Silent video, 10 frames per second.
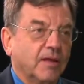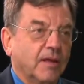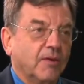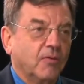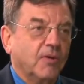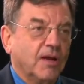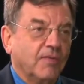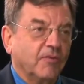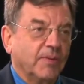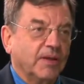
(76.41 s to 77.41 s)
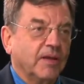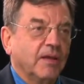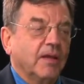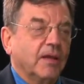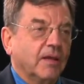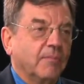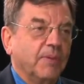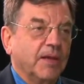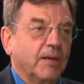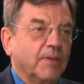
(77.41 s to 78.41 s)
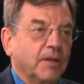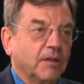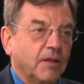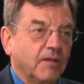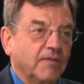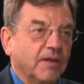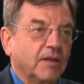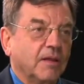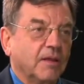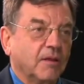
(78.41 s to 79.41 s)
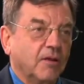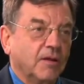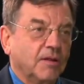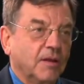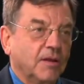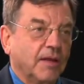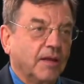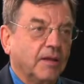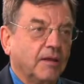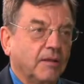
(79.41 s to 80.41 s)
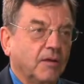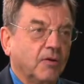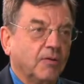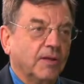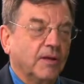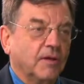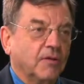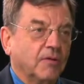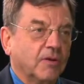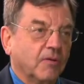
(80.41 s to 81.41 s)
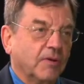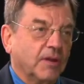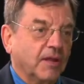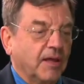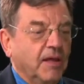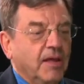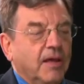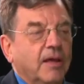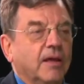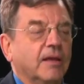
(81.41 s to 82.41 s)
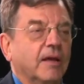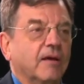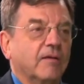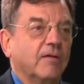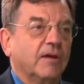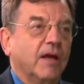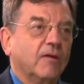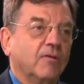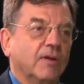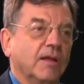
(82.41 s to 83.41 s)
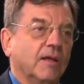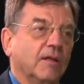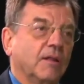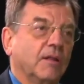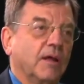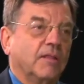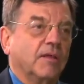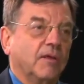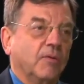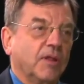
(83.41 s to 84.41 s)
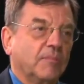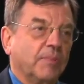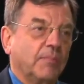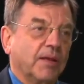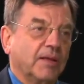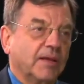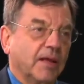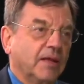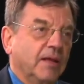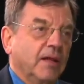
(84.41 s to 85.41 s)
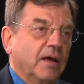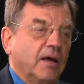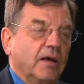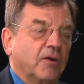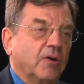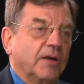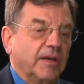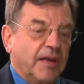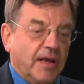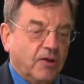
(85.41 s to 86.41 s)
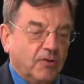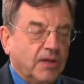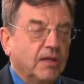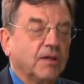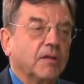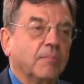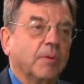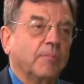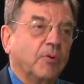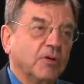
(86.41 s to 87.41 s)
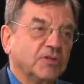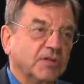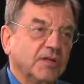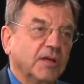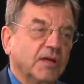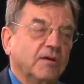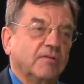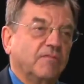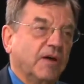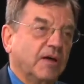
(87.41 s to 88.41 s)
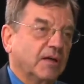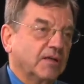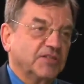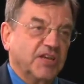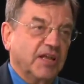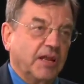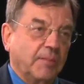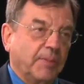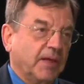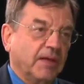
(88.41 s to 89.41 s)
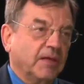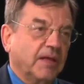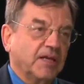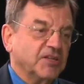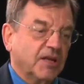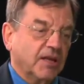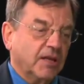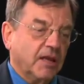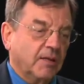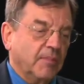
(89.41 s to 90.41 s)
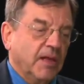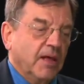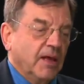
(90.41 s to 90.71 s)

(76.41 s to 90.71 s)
No government can become insolvent as long as its debt is owed in its own currency. And not only has the U.S. public debt gone down as a proportion of GDP and national income,